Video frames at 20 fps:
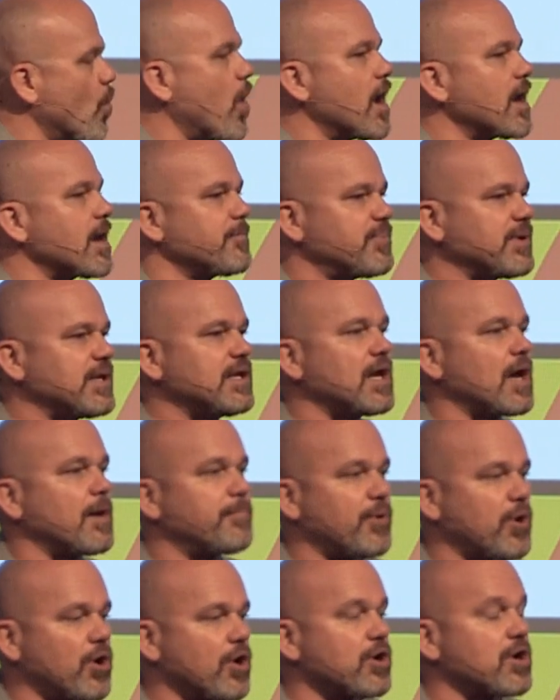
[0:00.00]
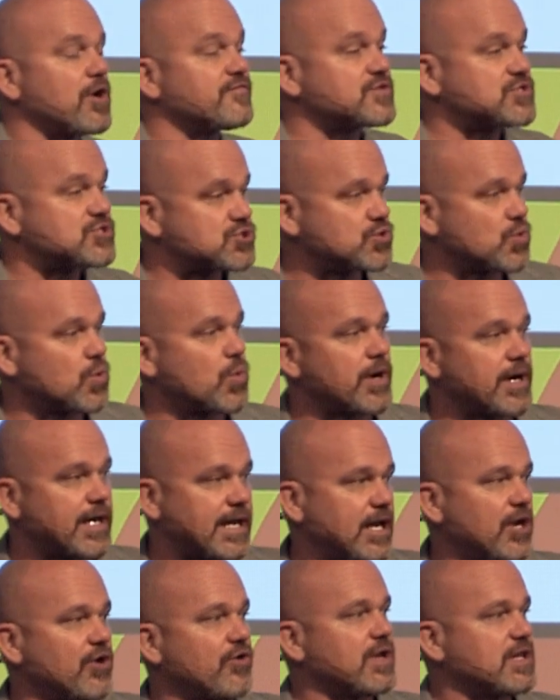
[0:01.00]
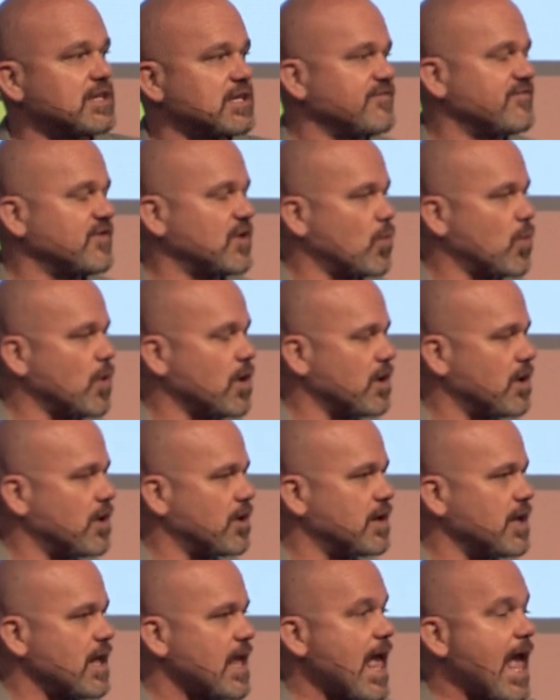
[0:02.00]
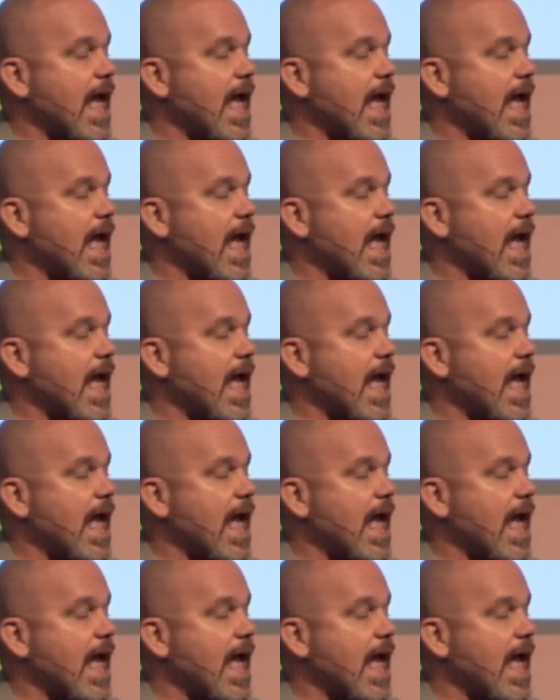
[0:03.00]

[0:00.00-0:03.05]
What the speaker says: want to be a part of the story here at Living Word